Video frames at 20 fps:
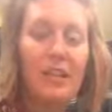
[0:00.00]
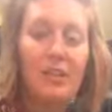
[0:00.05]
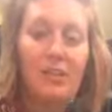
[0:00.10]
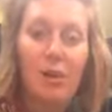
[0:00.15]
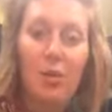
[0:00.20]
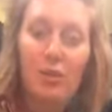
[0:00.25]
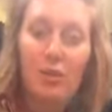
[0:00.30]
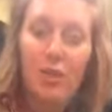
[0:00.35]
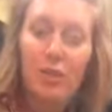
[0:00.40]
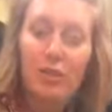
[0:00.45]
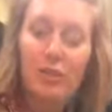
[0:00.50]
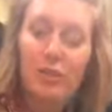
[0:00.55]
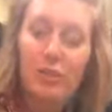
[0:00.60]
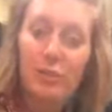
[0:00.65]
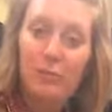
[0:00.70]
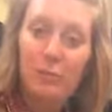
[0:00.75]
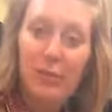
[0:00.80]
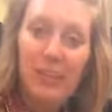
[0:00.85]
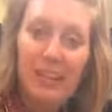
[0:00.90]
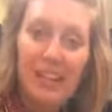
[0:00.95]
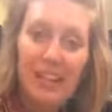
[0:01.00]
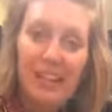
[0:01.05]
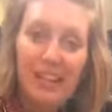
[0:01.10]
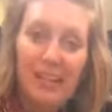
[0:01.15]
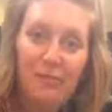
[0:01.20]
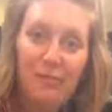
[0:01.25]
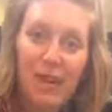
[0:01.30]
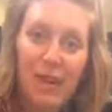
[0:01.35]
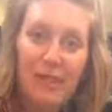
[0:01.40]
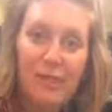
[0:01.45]
know they shouldn't be
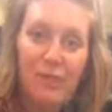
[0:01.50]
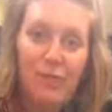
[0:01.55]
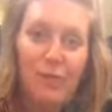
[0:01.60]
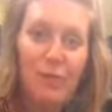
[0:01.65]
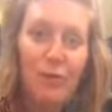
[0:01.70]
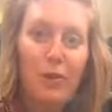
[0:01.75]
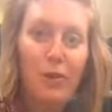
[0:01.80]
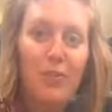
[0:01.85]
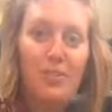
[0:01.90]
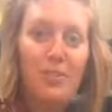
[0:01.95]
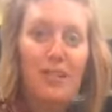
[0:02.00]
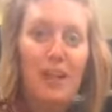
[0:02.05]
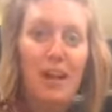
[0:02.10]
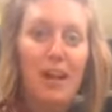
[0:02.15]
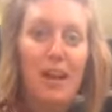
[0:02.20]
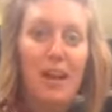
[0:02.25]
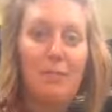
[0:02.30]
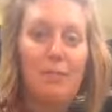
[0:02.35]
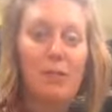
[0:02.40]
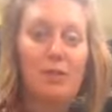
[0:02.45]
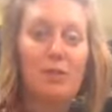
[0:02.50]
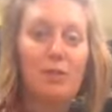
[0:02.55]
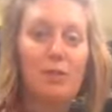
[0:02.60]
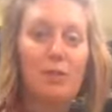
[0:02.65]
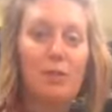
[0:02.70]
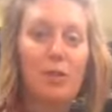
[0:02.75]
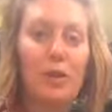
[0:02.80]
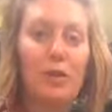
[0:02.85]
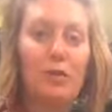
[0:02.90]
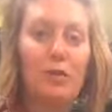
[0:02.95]
eating fast food all the time, and they're just
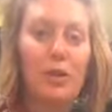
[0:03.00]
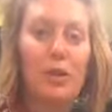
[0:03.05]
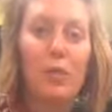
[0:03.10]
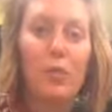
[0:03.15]
wondering,